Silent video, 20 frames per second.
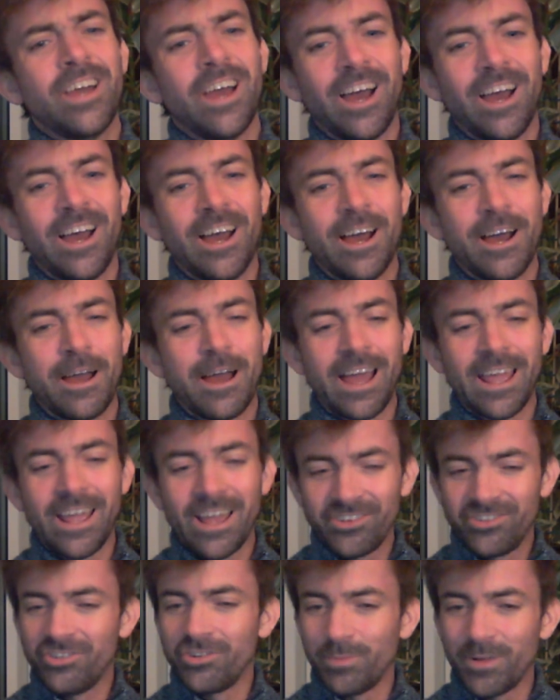I
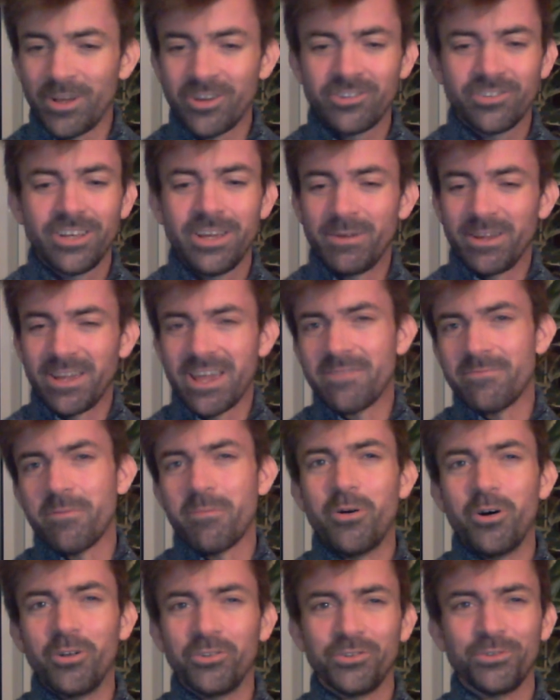Acid Splashed him and gave him a
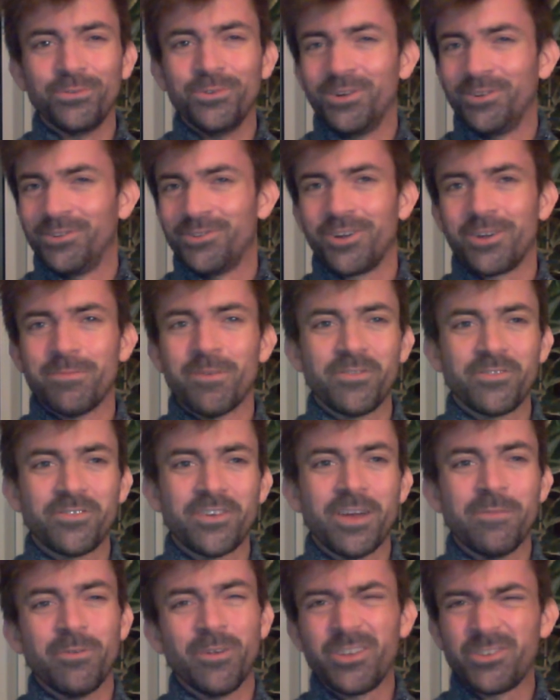mortal wound and took him off
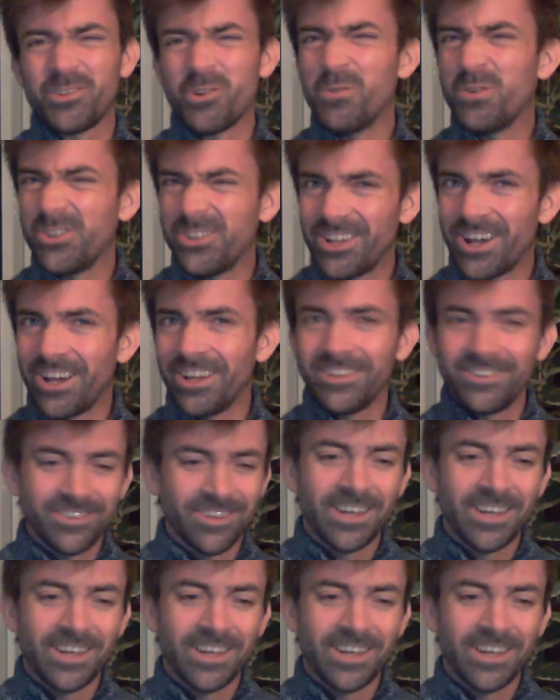the table. That's always nice.